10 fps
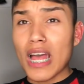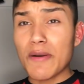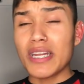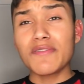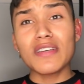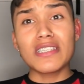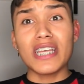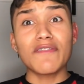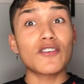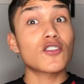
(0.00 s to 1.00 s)
I waited for this
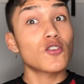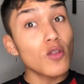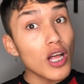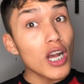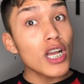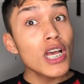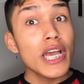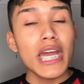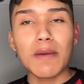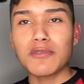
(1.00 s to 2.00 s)
day for so long
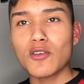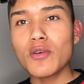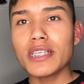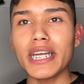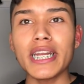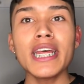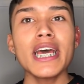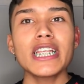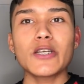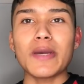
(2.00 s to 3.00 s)
and I'm so excited
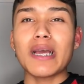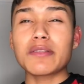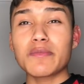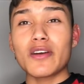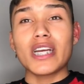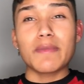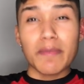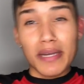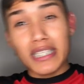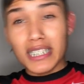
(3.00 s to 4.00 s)
to wake up tomorrow and get my
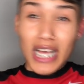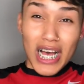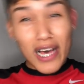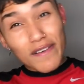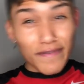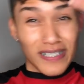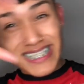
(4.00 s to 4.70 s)
braces off.